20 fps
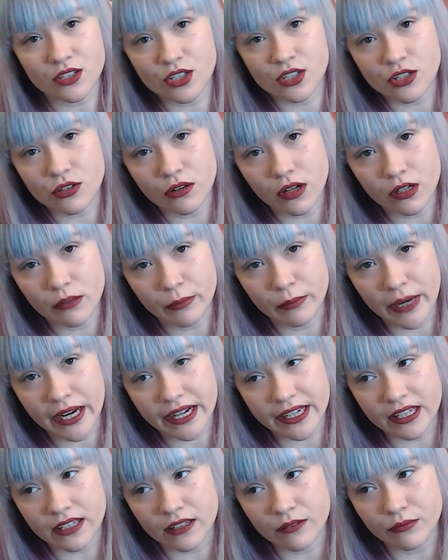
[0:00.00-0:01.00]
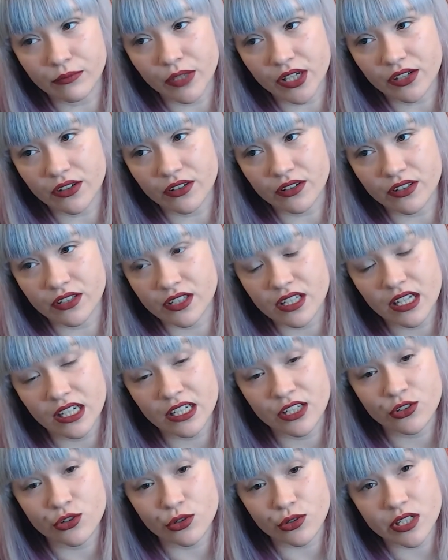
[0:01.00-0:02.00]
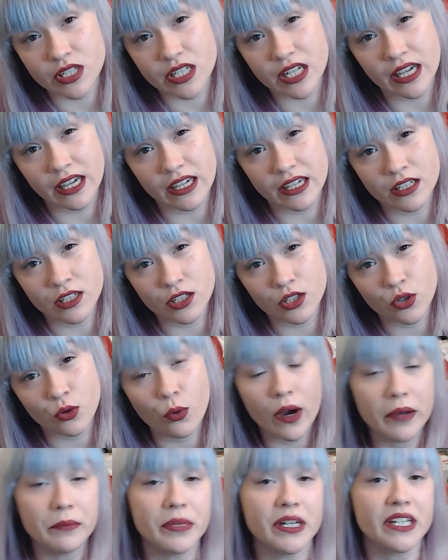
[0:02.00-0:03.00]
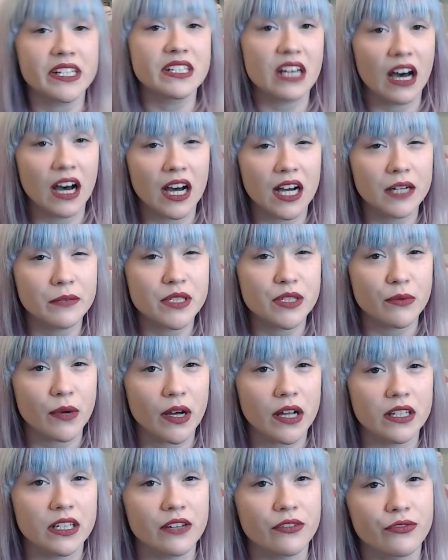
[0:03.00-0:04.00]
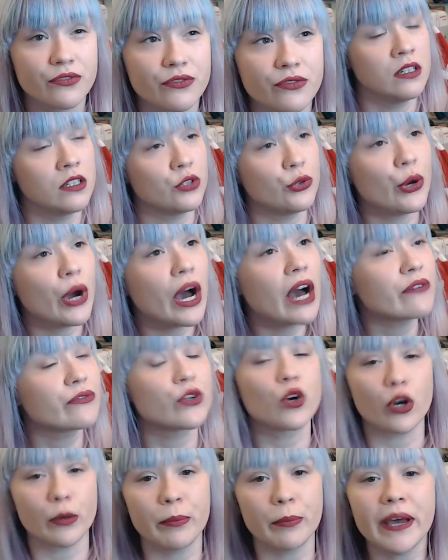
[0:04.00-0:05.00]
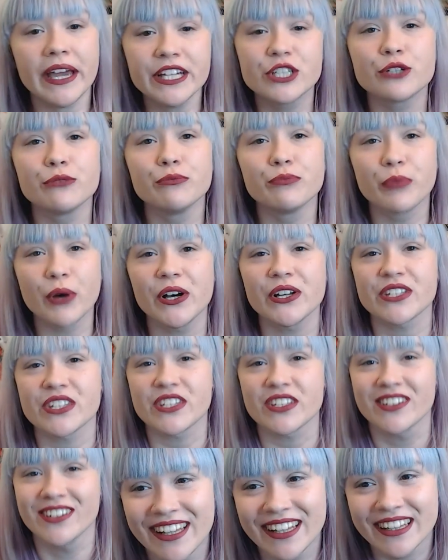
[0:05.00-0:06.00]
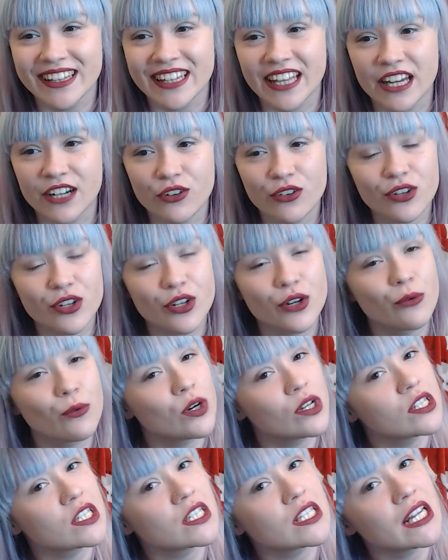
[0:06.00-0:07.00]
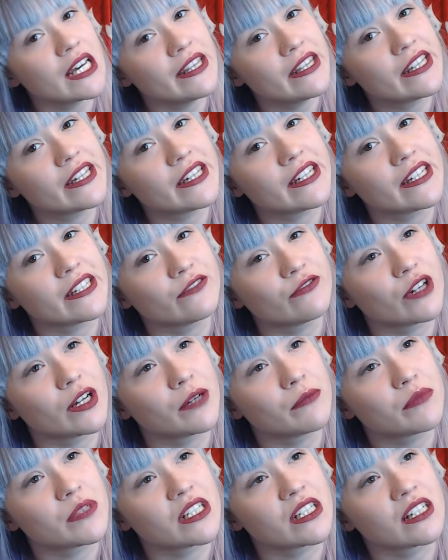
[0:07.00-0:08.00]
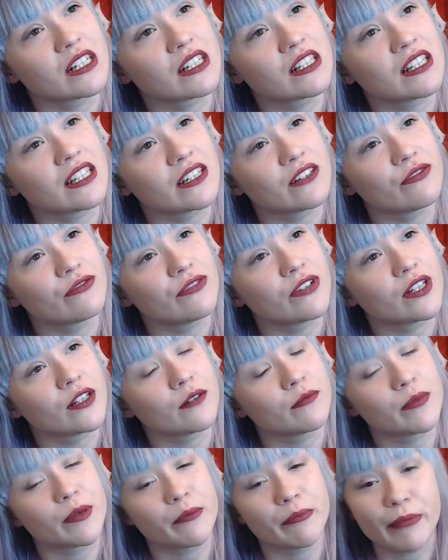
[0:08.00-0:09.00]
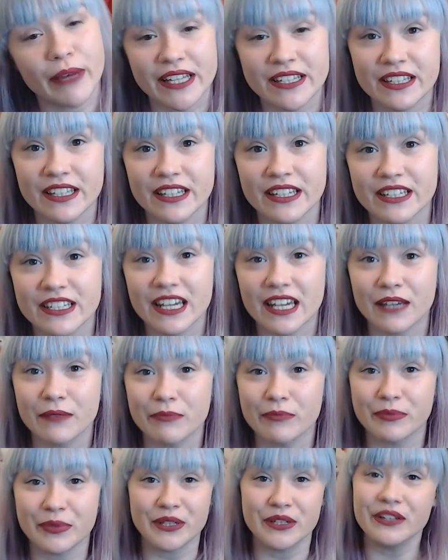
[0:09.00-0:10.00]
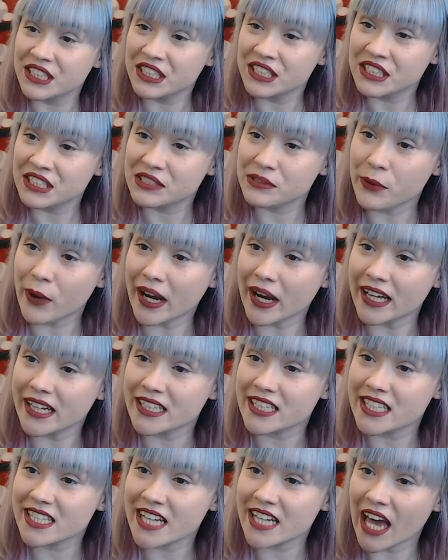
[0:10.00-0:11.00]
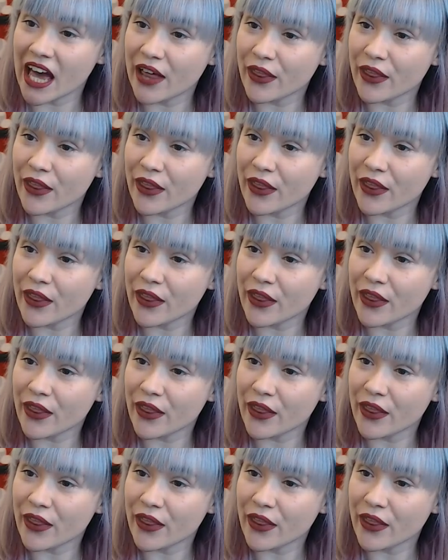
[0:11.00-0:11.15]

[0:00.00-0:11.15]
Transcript: to do it on a mannequin, because it does take quite a bit of time as well, and if you haven't got a patient person, they're not going to want to stand there wrapped in cling film and masking tape and sweating to death.